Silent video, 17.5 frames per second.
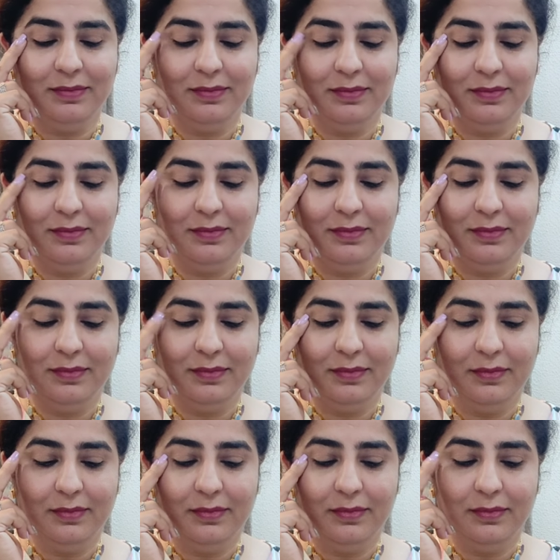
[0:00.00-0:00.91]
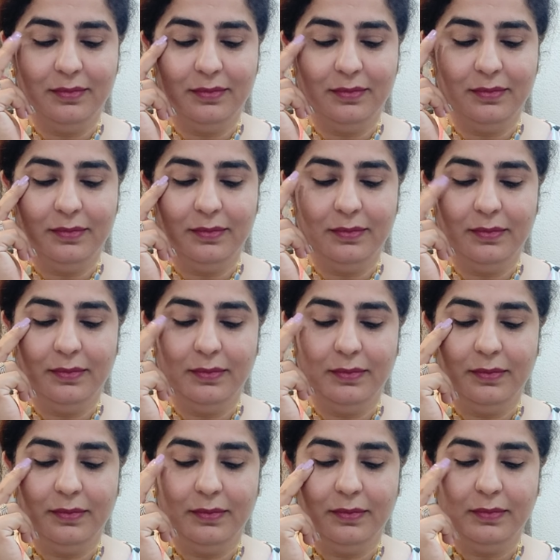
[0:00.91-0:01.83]

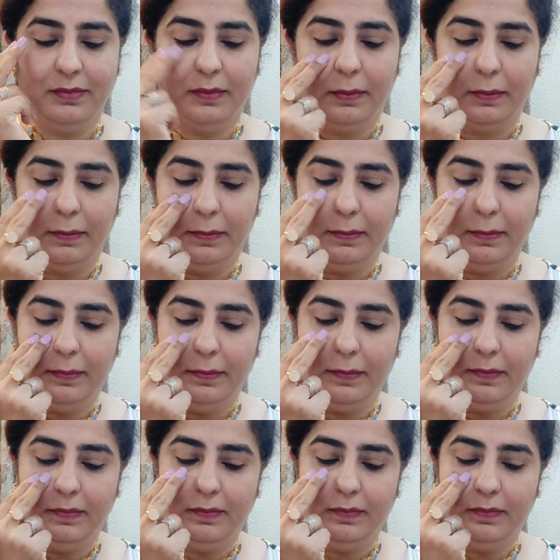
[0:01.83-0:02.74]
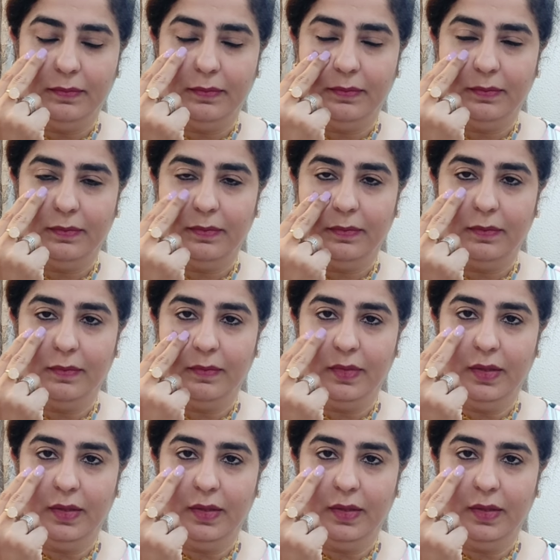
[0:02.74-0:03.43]
No one is speaking in this clip.